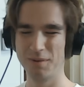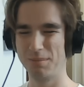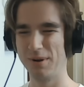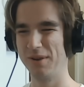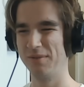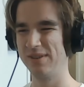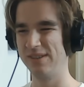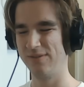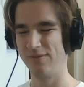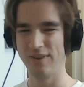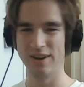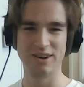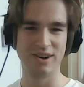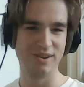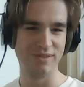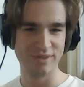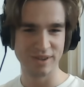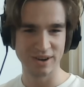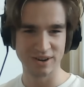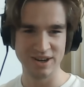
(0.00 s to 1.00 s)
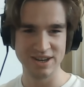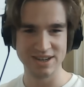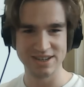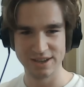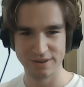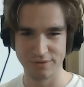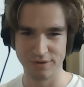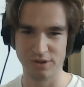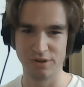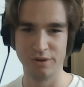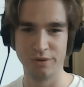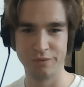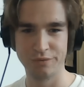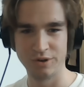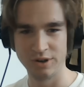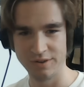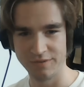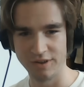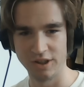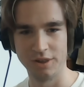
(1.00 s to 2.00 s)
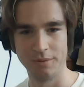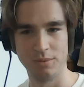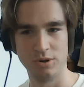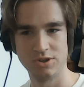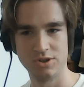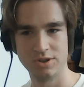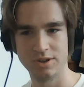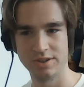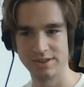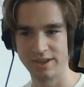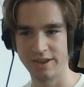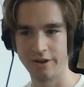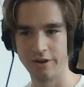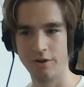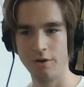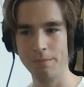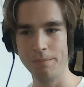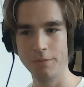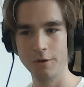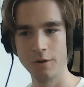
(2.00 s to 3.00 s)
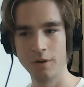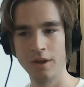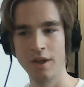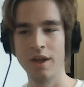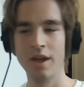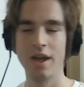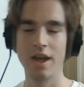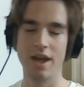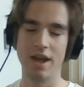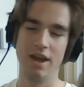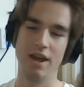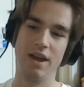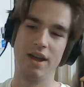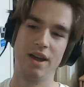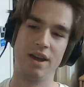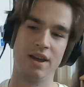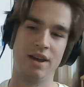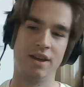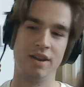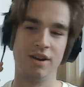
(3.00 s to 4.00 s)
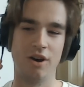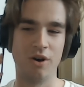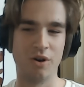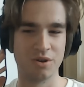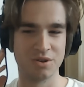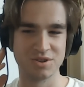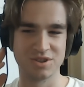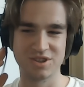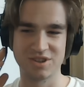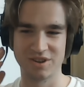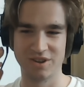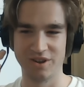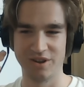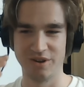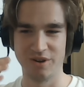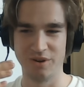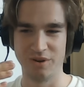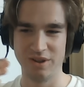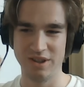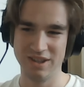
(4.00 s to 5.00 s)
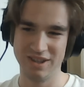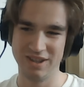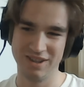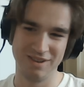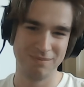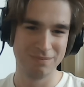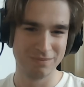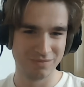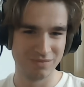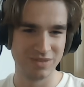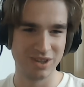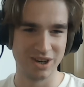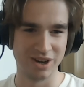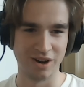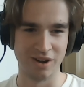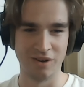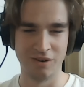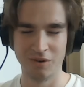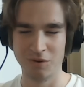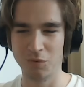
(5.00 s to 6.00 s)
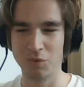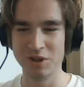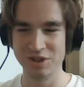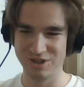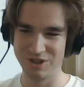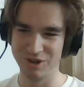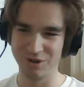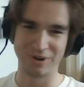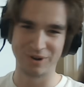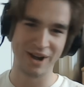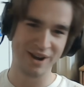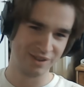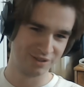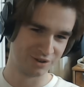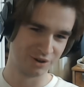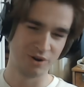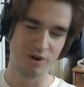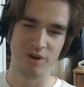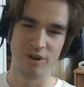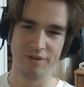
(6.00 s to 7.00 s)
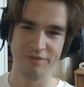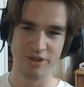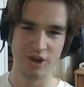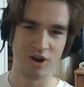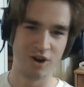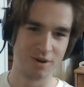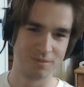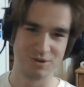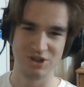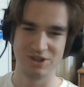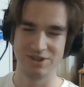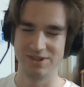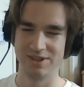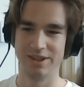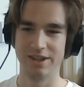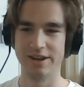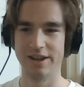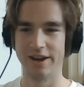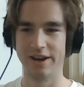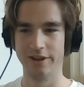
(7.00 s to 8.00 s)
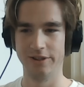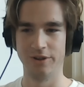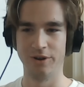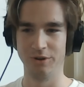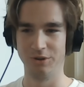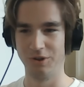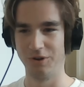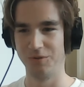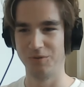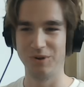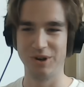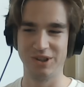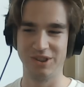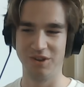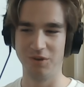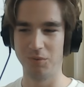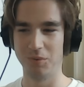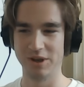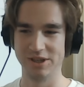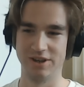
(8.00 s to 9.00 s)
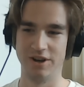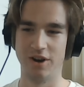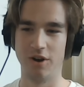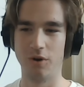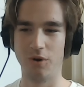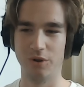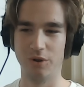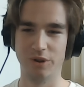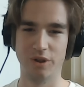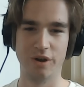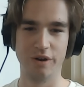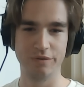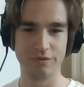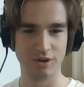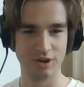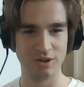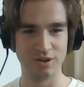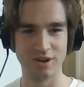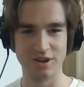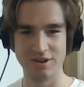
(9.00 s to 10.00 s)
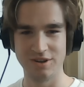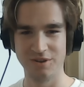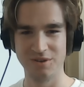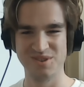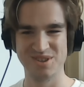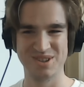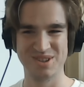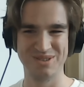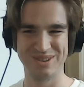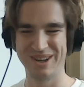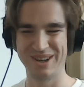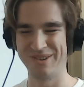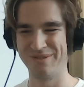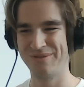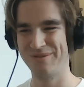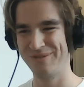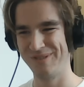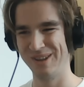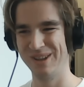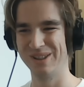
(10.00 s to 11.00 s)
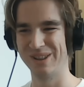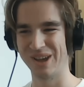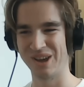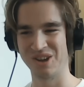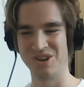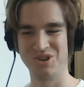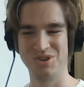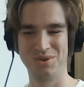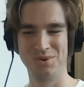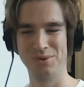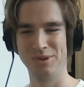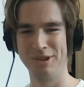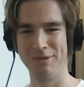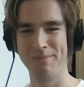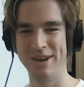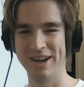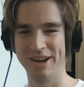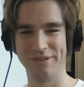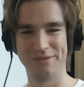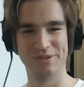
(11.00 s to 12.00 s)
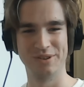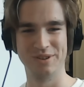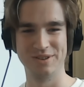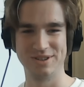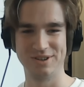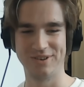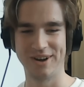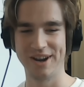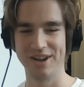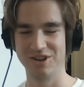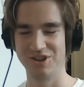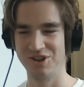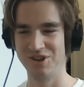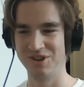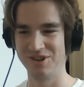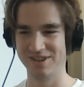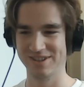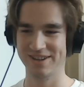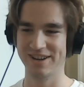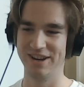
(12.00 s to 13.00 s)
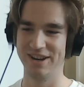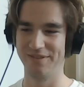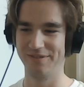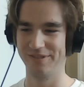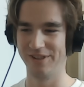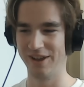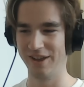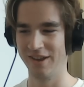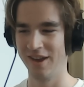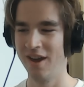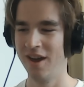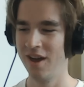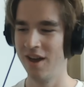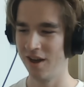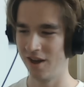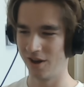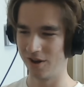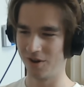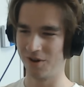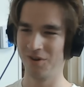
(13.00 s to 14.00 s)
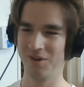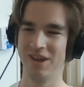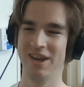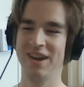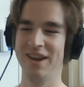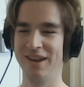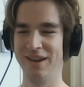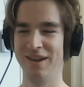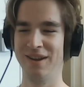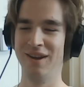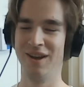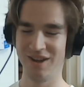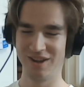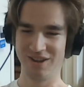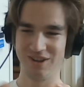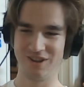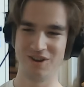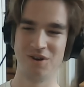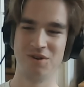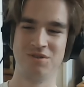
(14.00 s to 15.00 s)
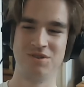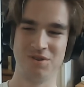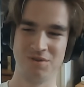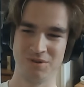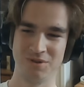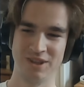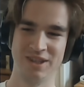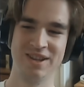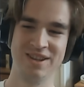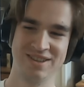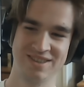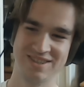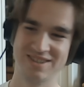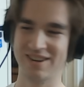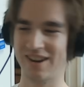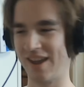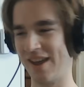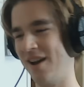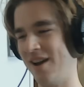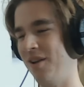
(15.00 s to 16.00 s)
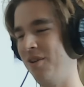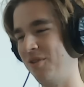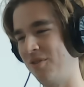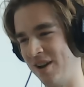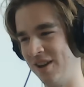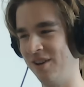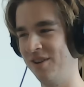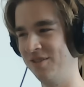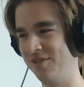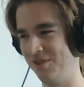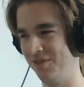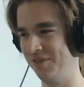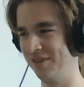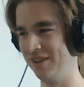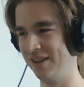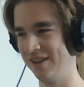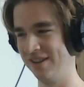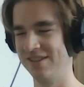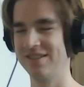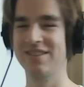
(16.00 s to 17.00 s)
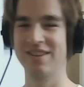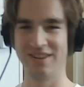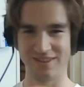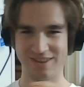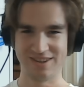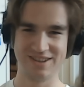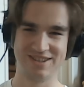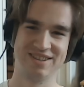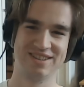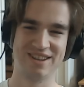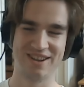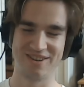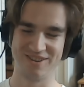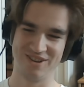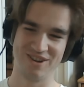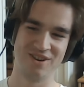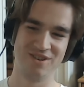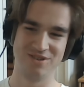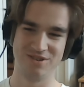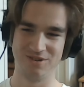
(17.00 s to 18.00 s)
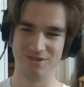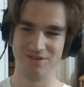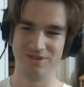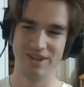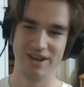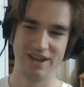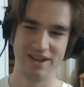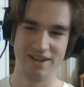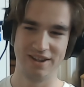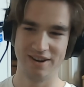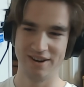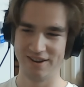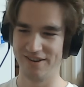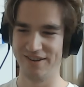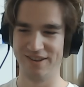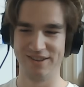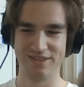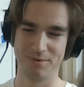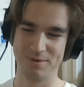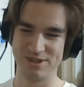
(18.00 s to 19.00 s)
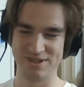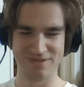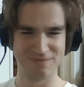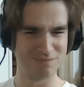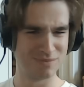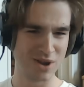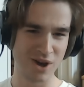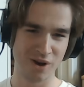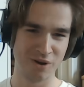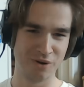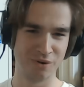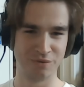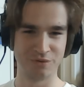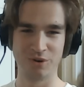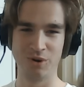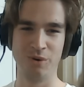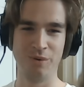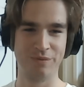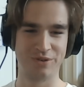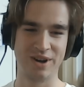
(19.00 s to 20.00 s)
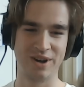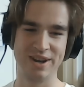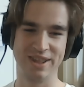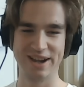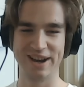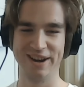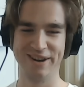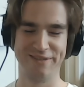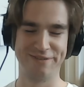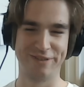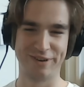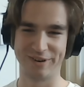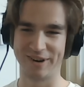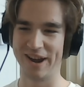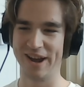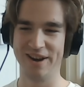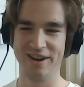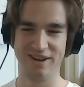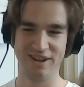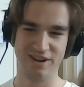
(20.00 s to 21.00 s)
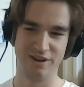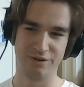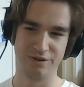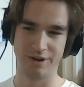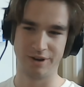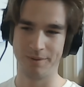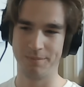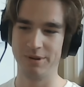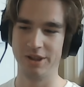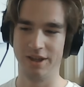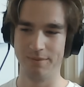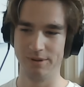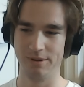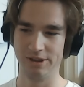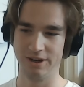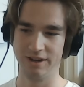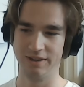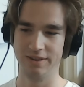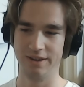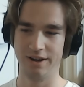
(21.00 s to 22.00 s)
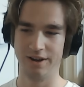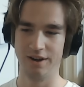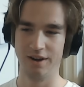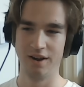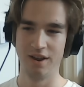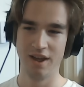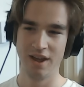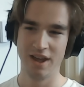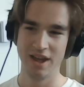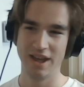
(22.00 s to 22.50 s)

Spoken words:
But it was very, very difficult for developers to set up. And also it, once you ran through all of the options in the dialogue, there really wasn't a whole lot for you to do. So it didn't feel like a truly meaningful interaction, just kind of like, okay, go do this. How do I go do this? This is how you go do that. There was no room for any kind of variety or replayability there.